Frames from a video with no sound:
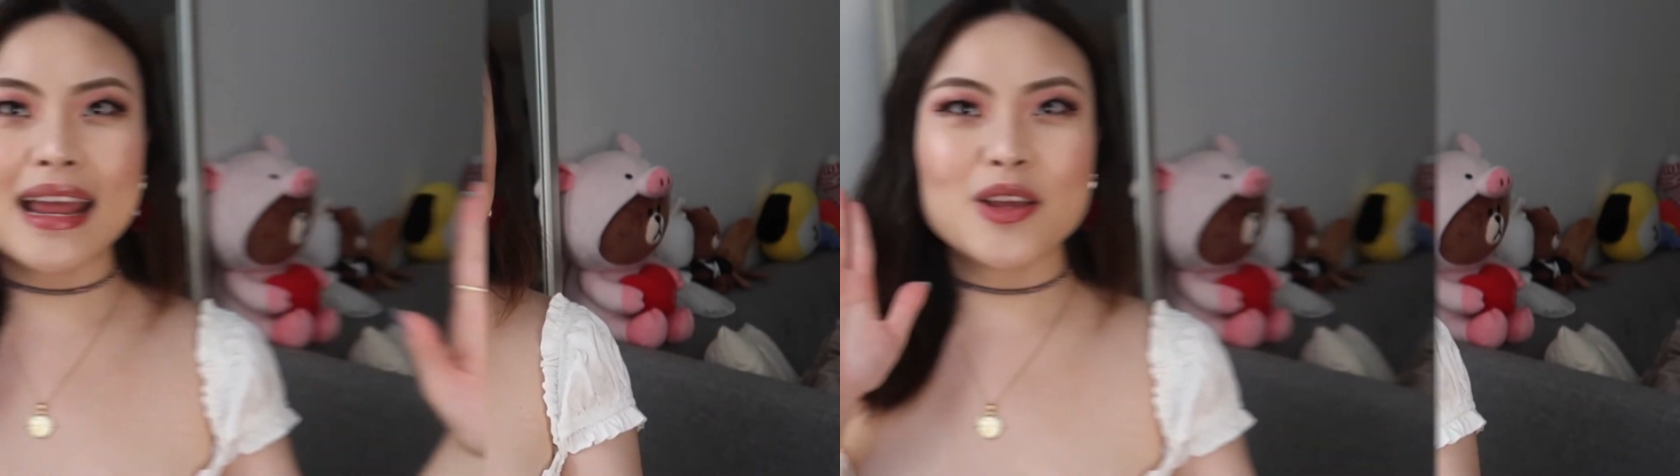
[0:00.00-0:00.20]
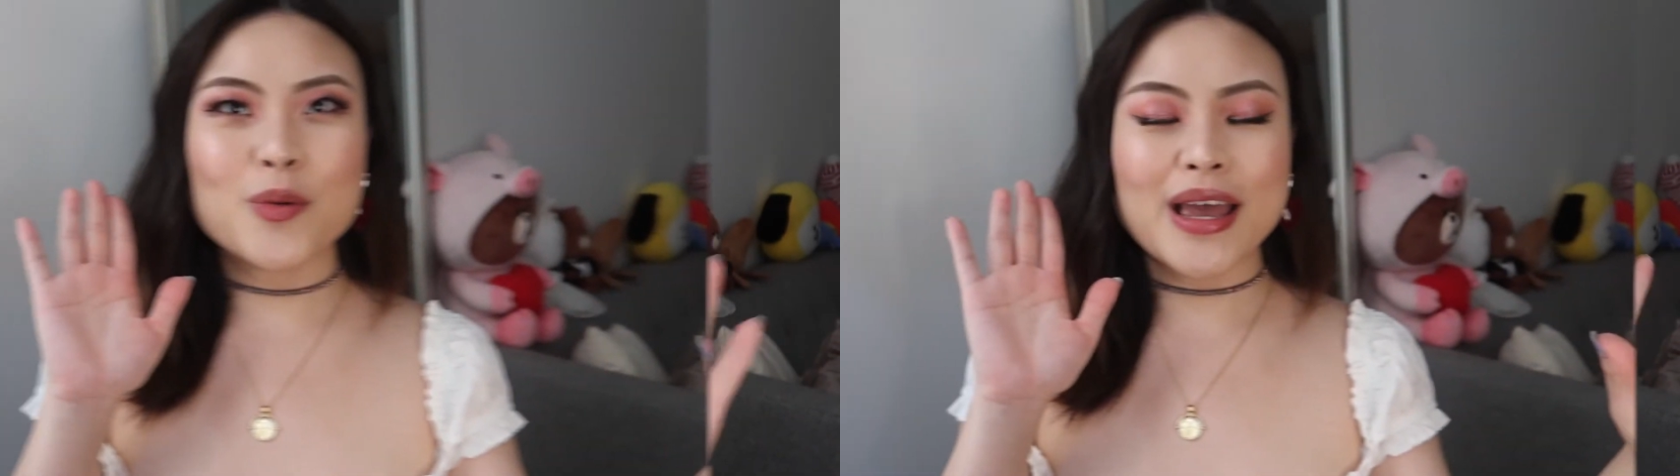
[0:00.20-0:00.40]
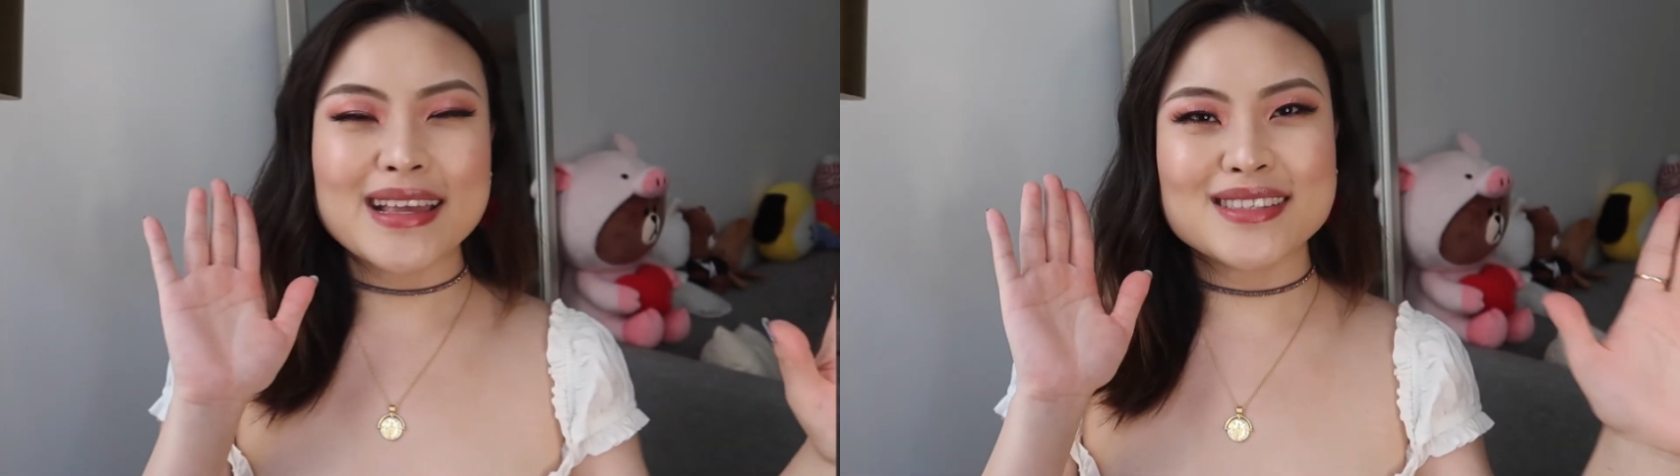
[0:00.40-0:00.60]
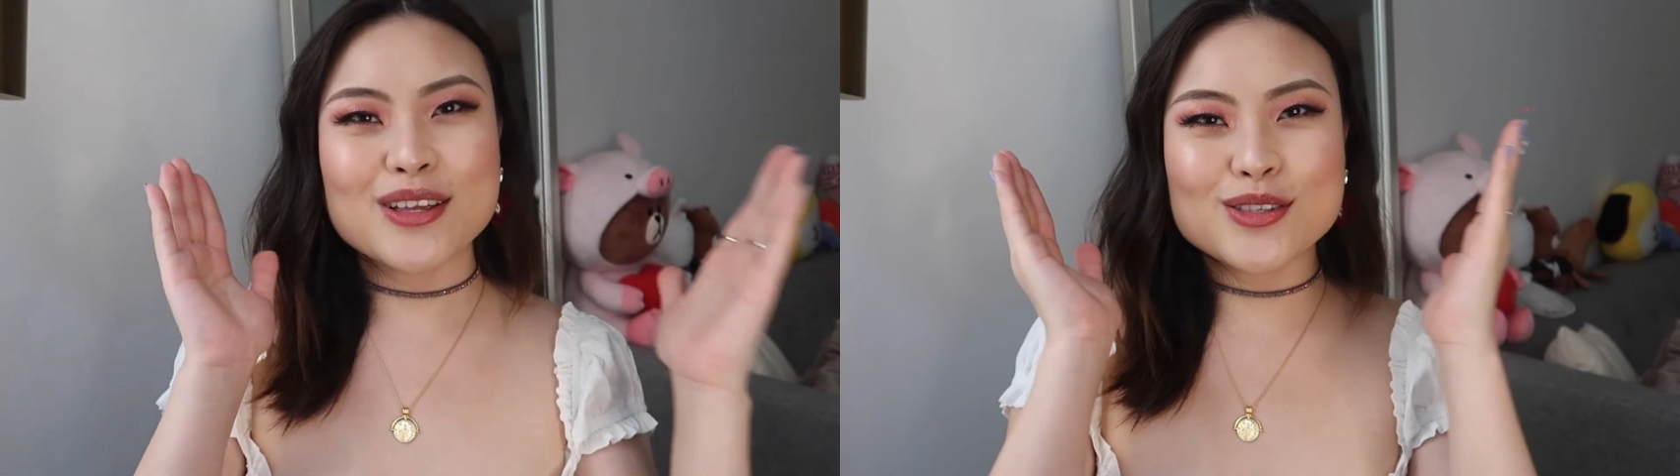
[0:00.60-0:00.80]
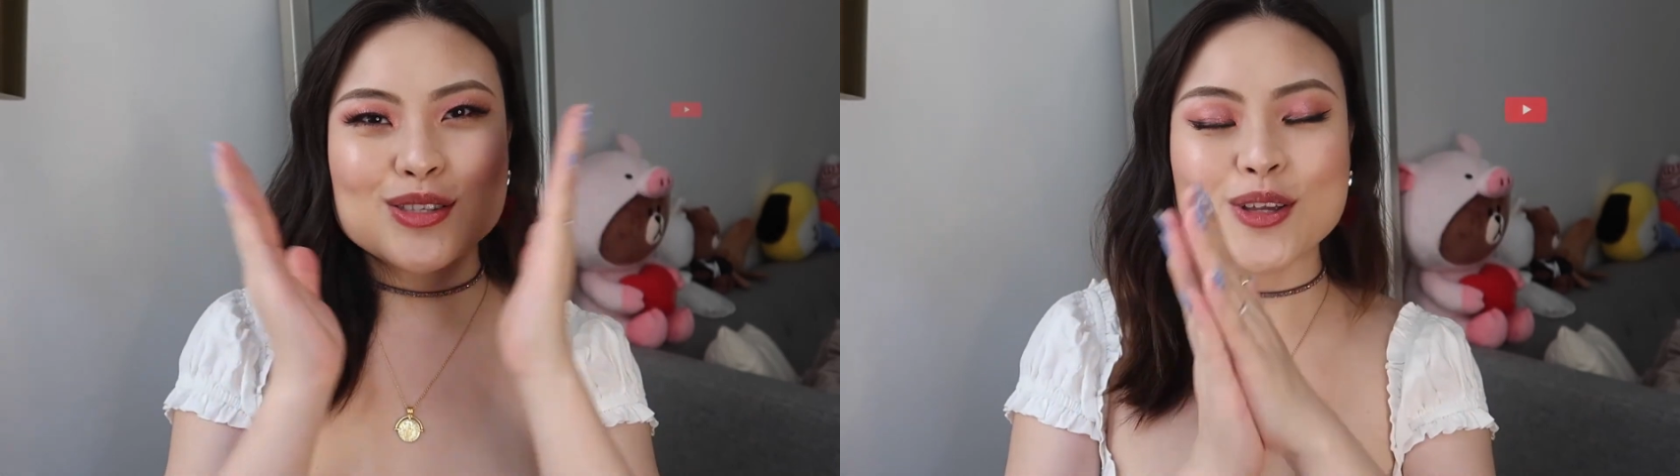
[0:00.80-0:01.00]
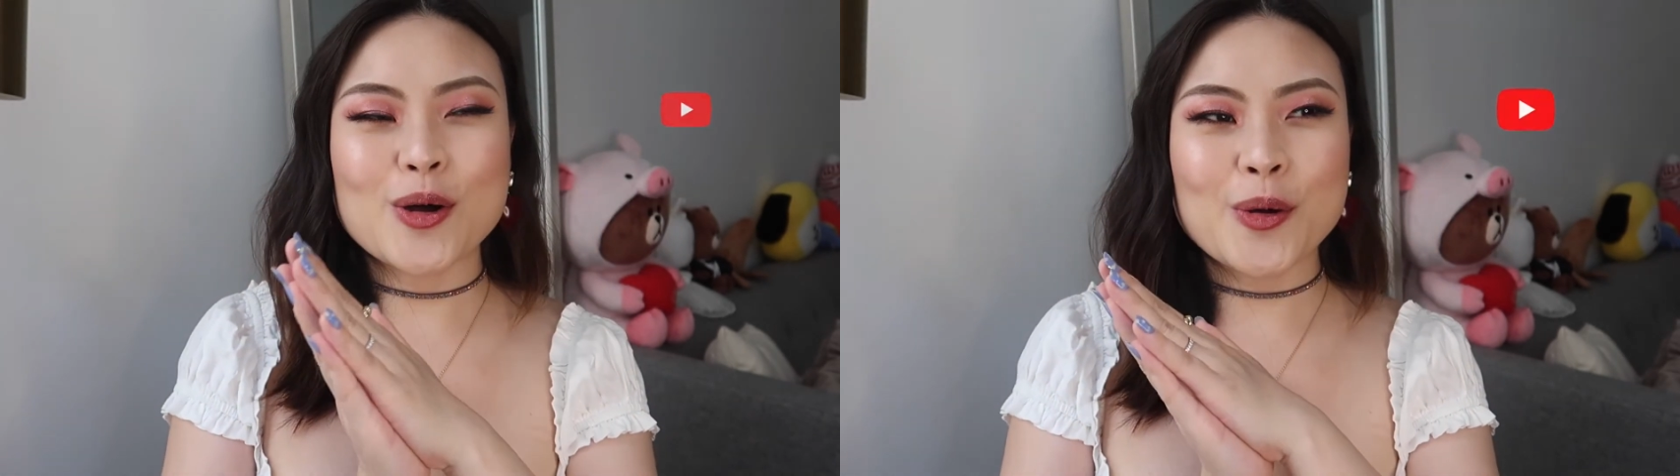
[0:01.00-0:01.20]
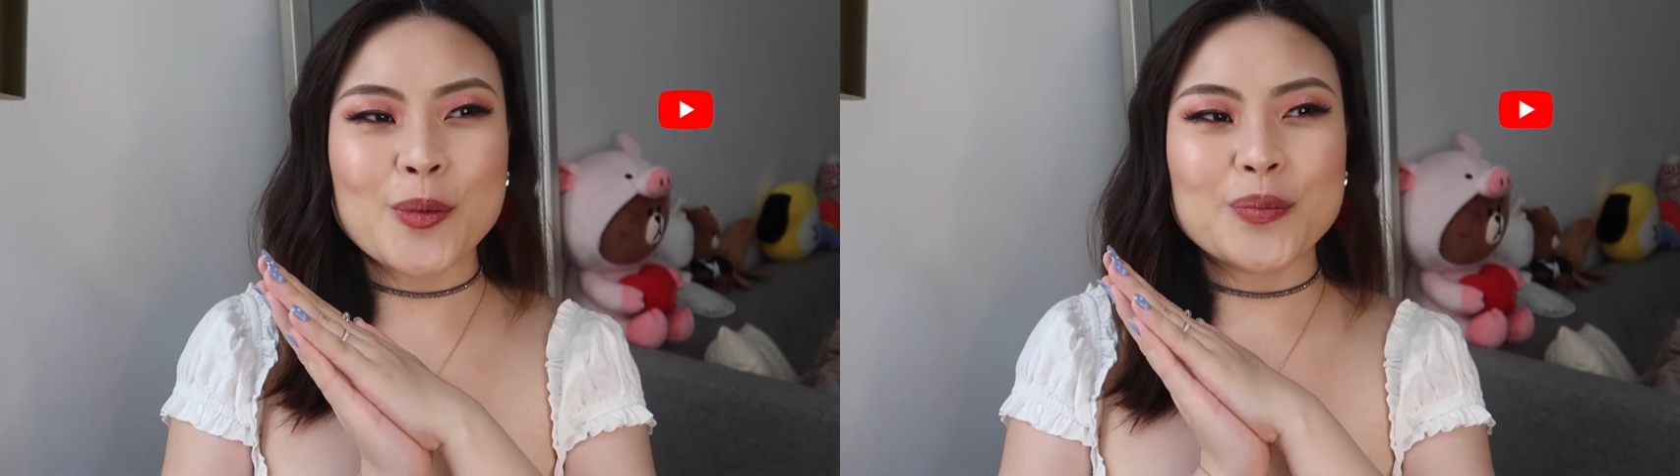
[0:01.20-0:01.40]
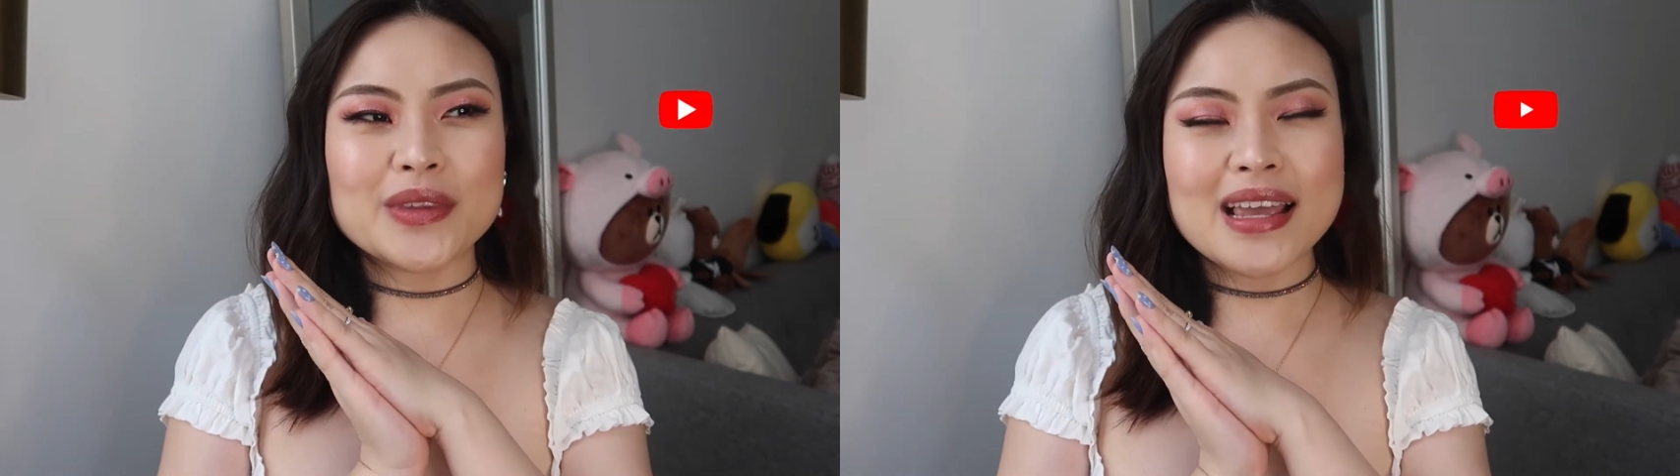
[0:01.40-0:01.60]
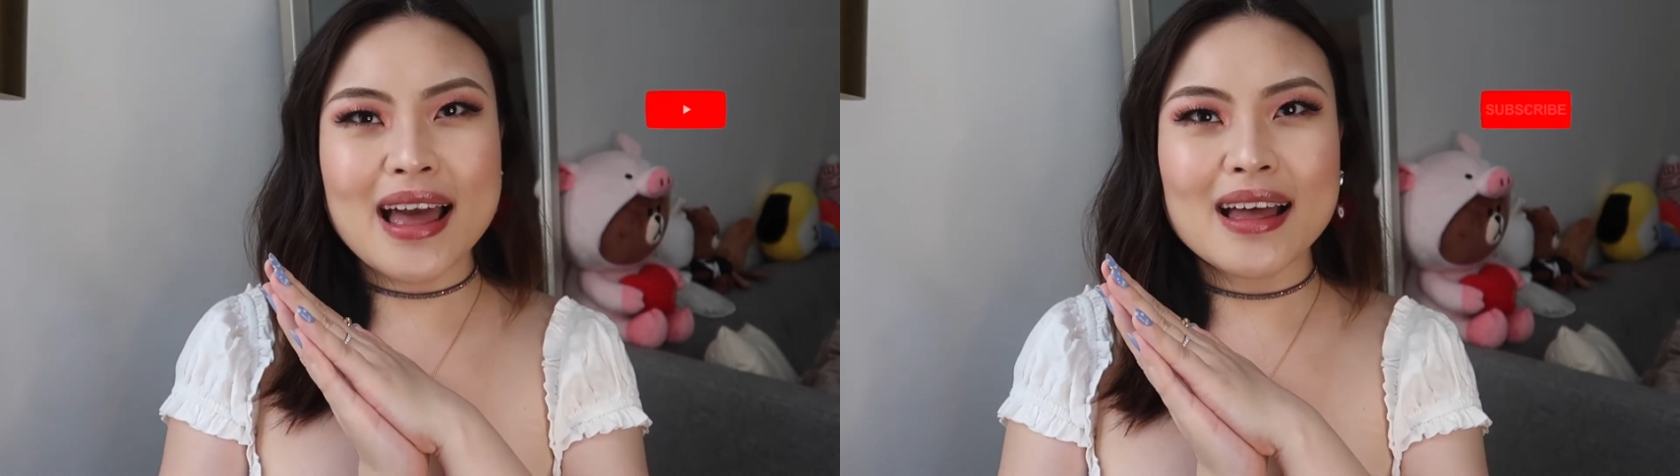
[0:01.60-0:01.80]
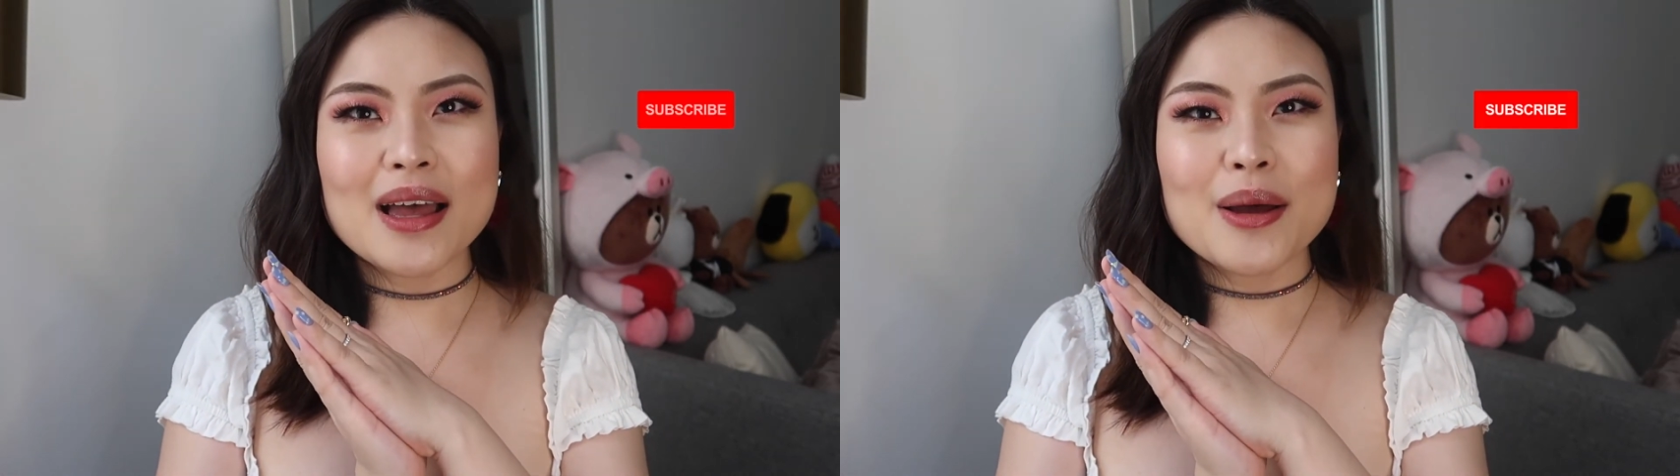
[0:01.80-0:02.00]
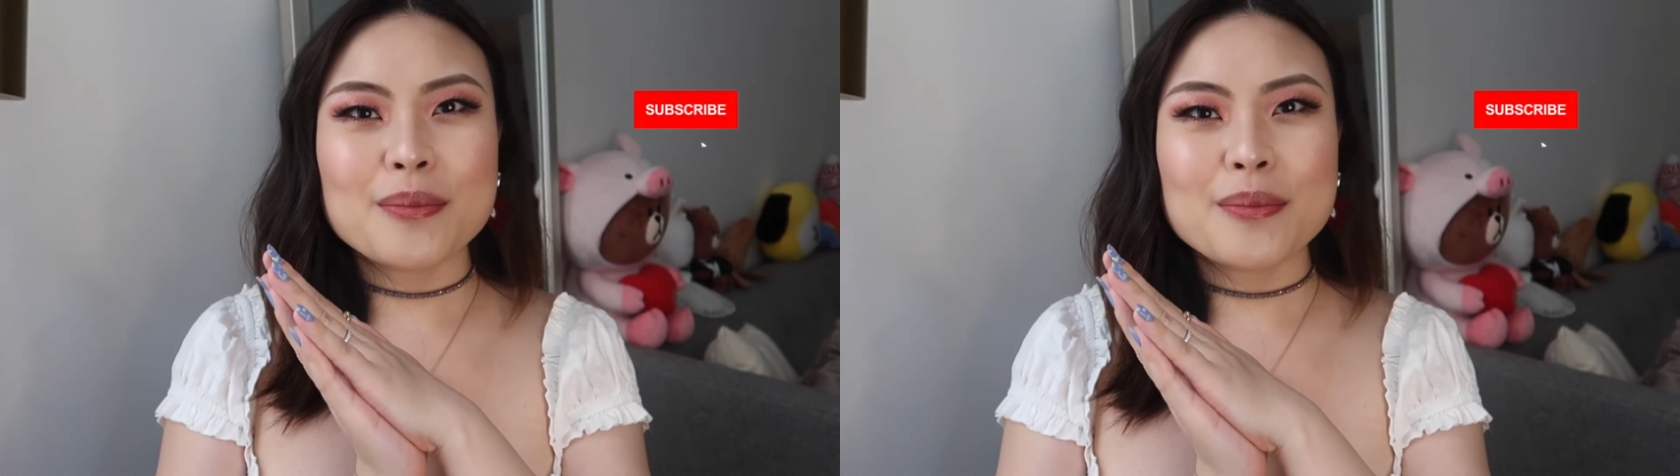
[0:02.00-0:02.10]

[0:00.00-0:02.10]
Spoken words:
Anyways, so yeah,